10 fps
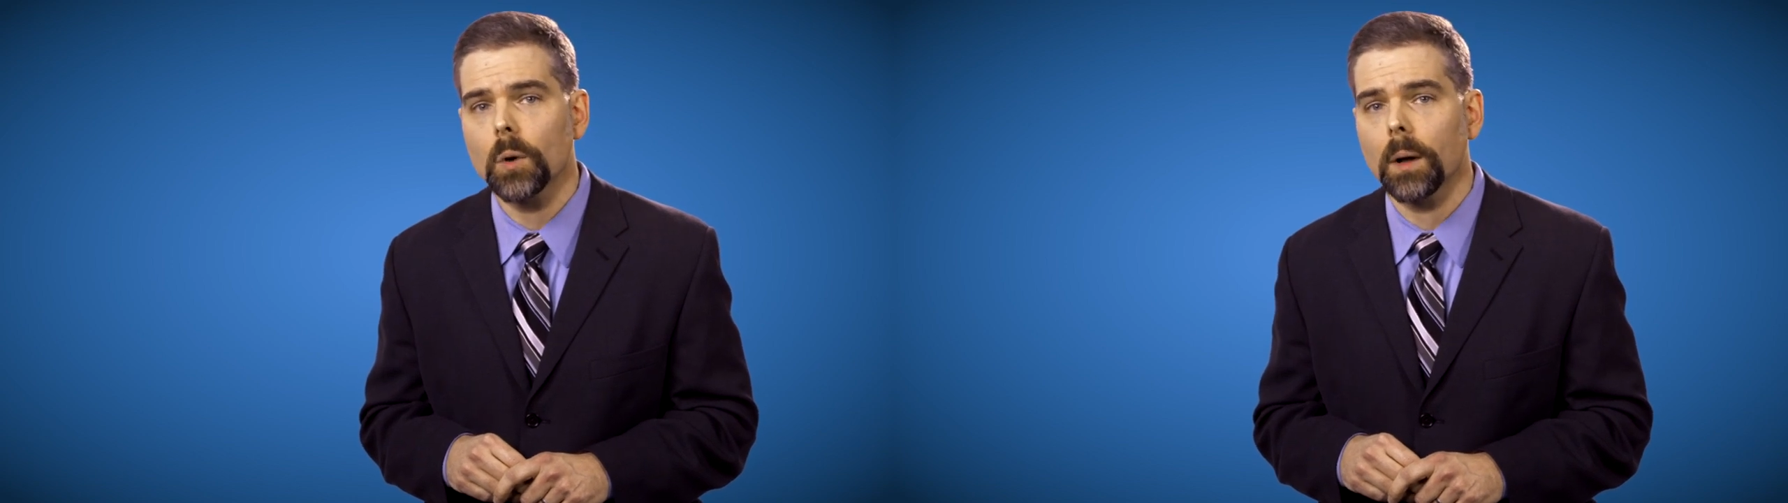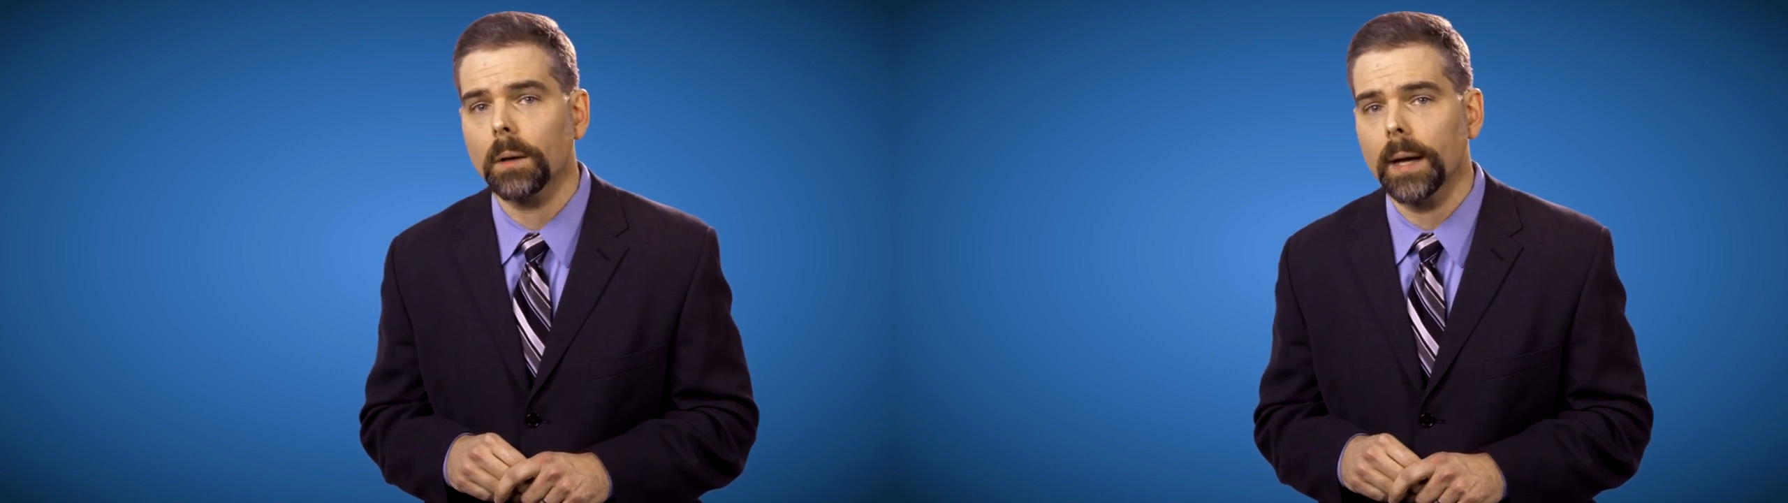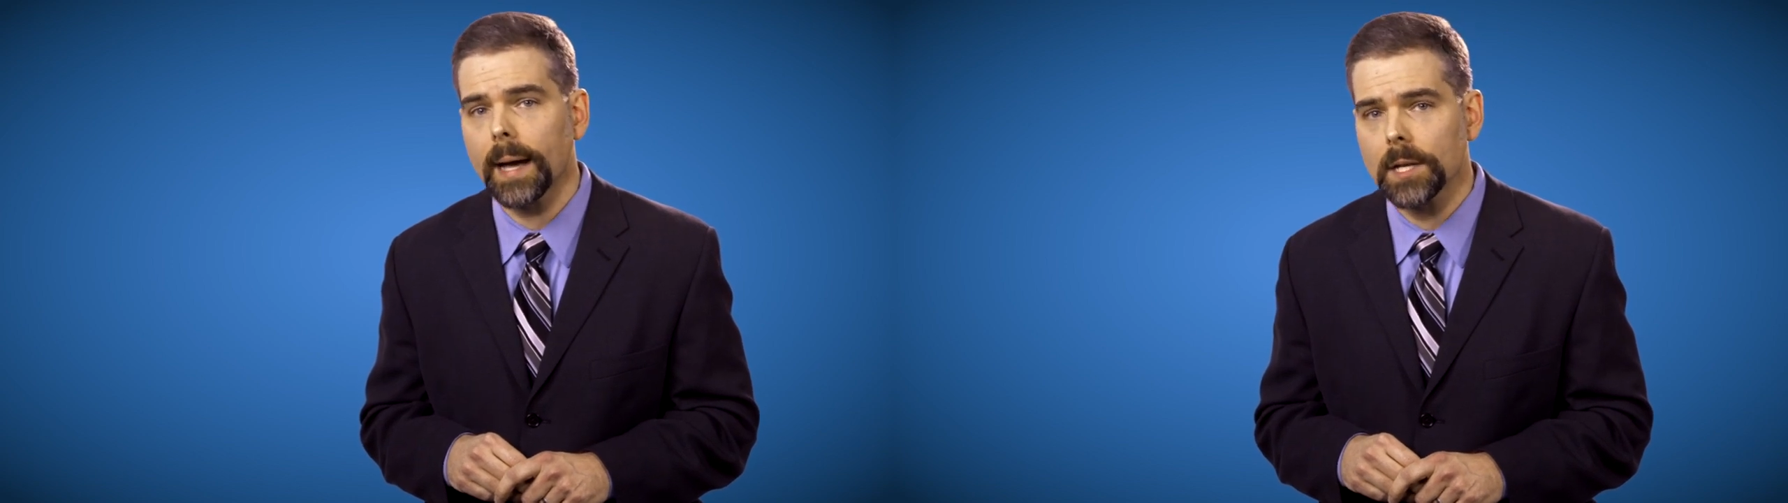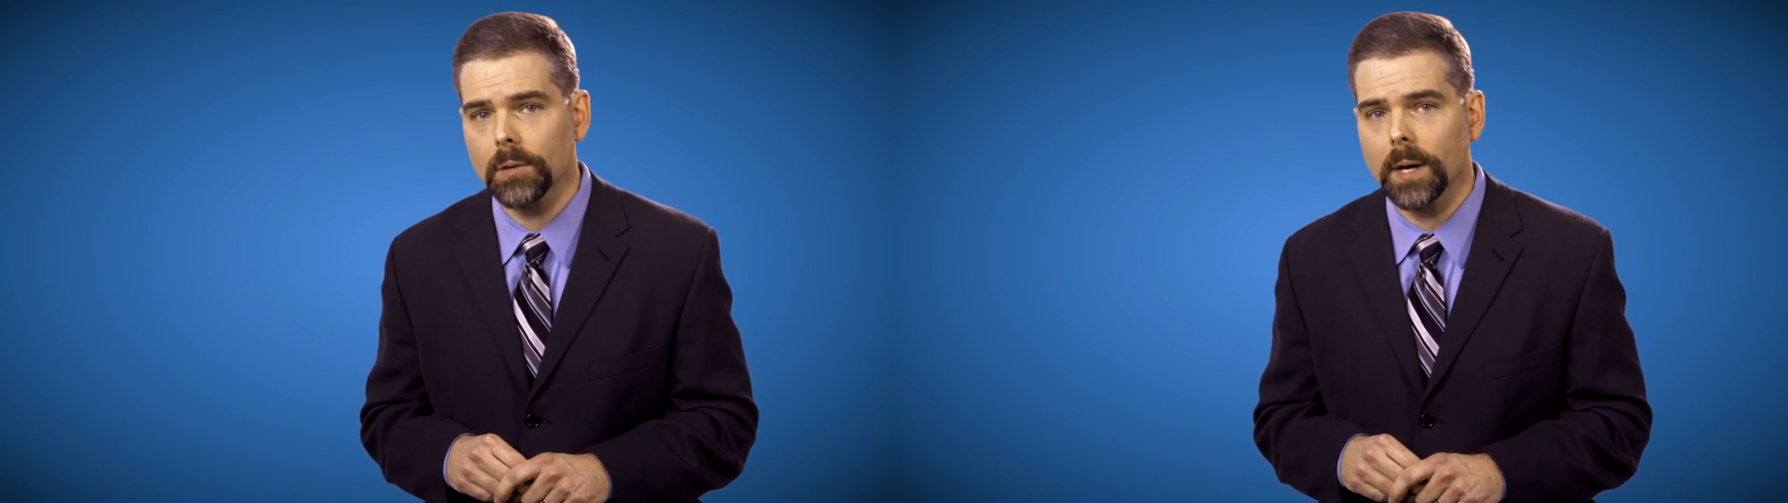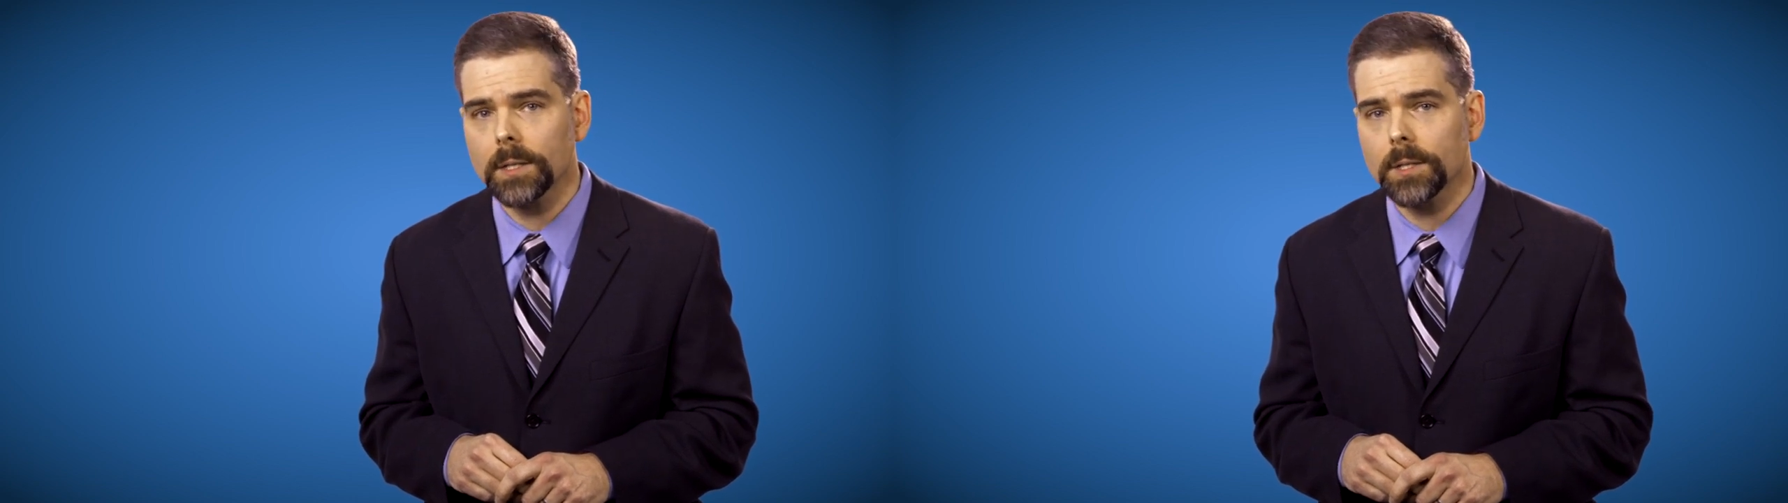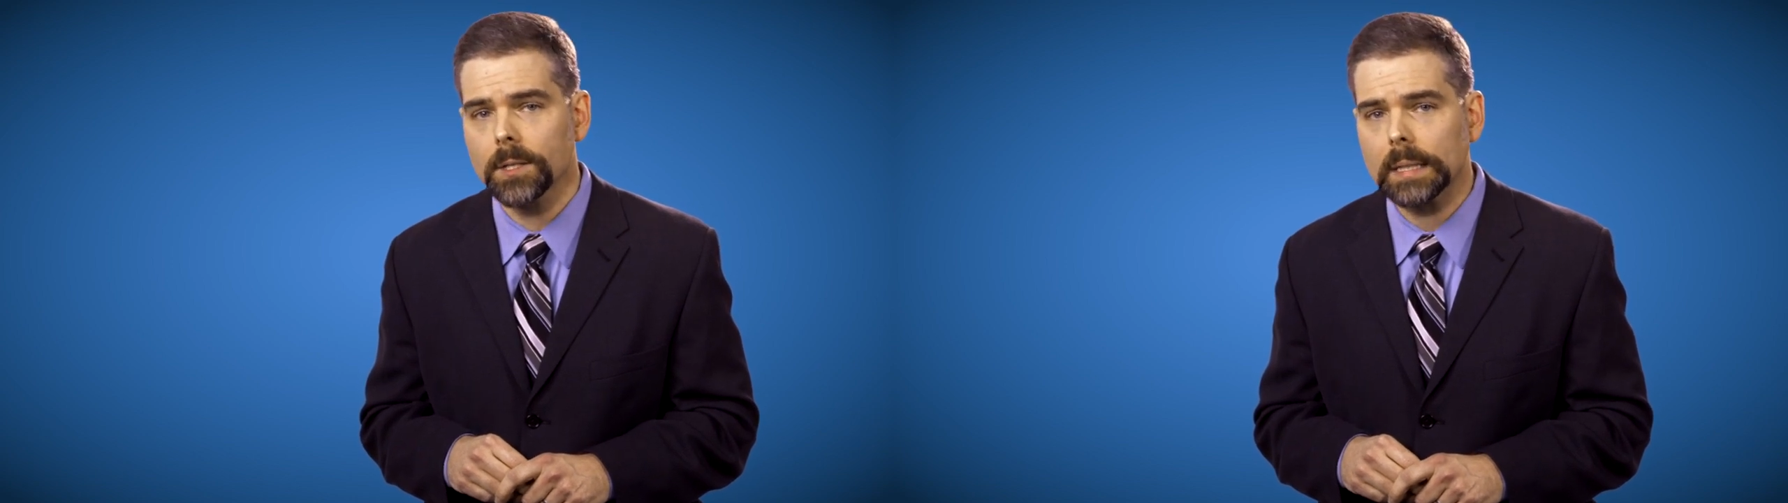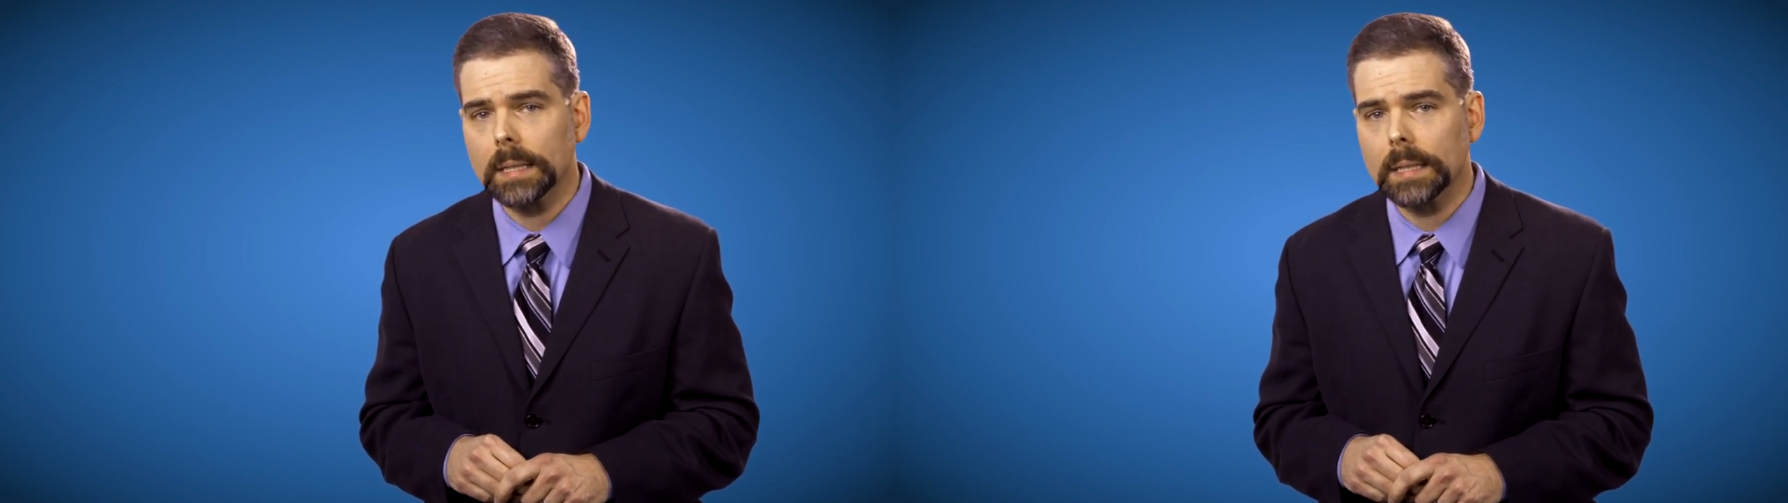oil and gas rights.